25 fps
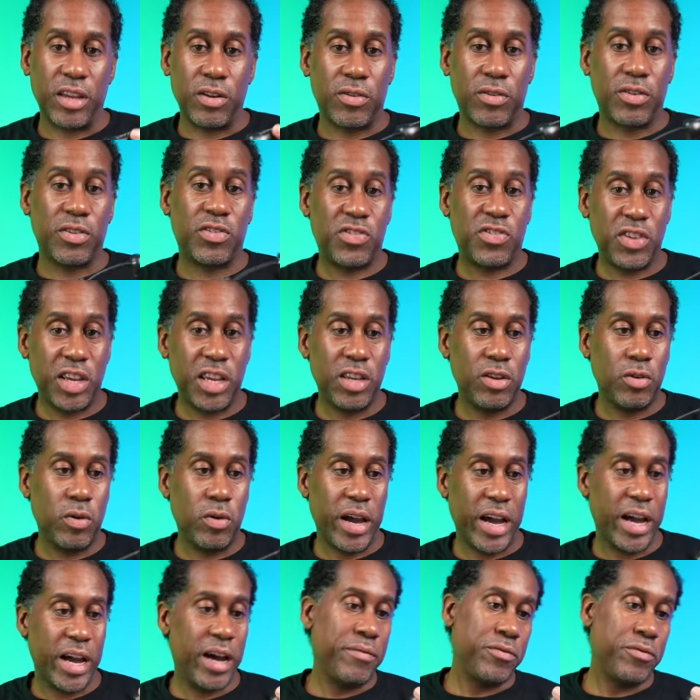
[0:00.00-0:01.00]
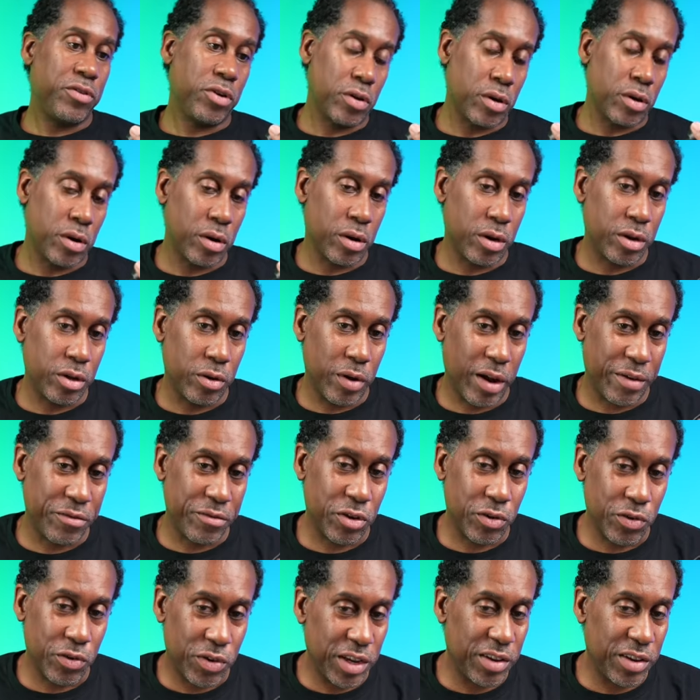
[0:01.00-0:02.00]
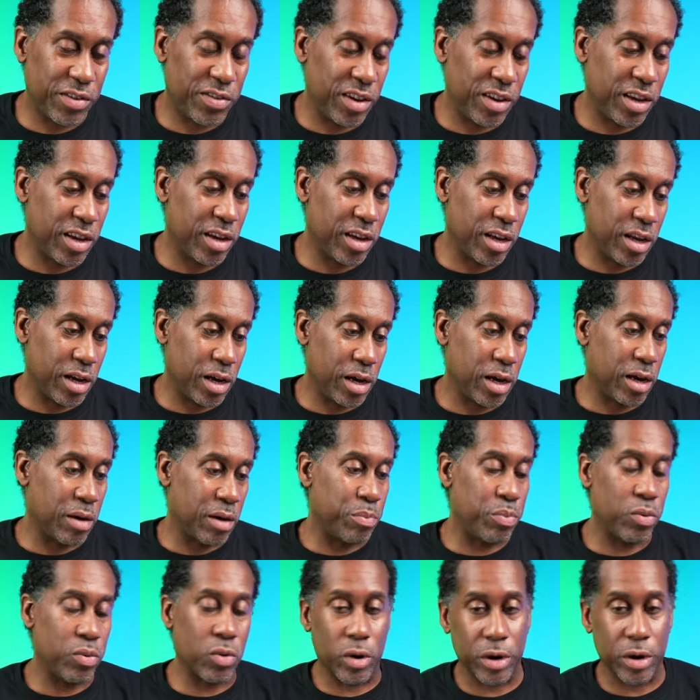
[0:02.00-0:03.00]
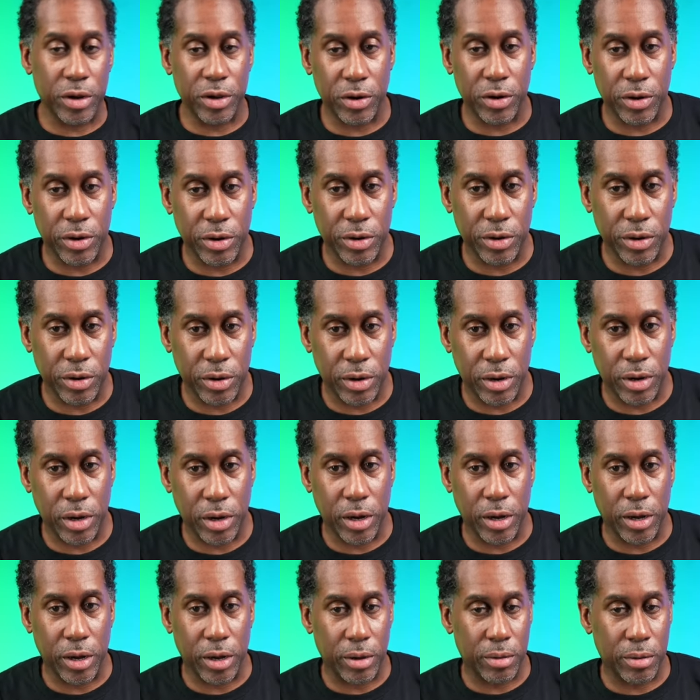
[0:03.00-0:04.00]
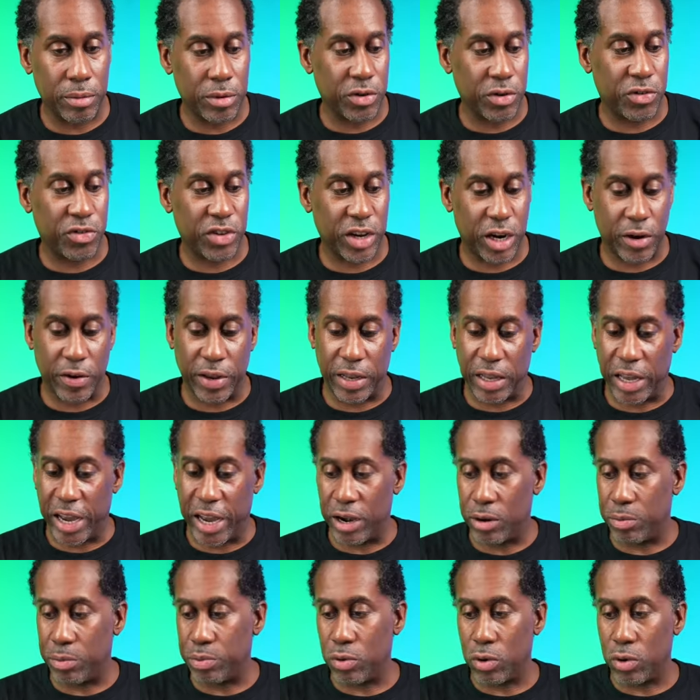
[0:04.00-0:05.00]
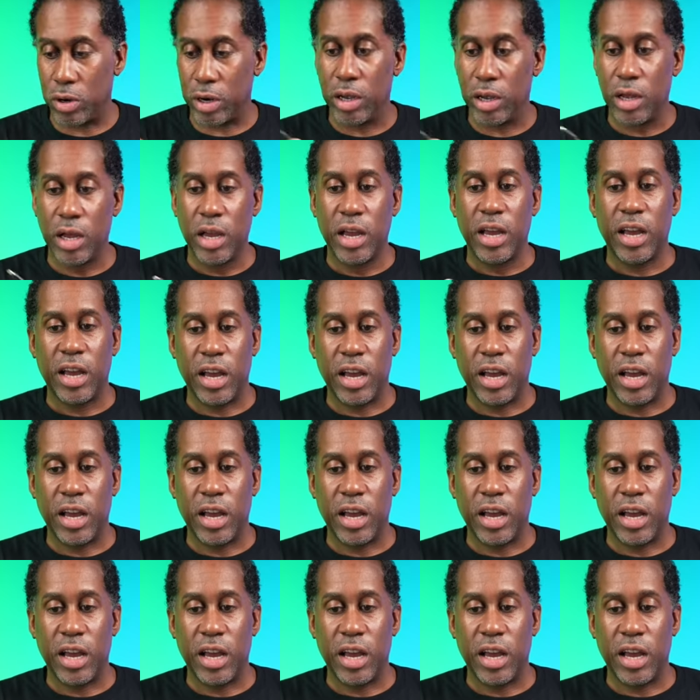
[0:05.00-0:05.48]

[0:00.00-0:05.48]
you can see you have your you have your DC uh, port, your your uh, your cigarette lighter port,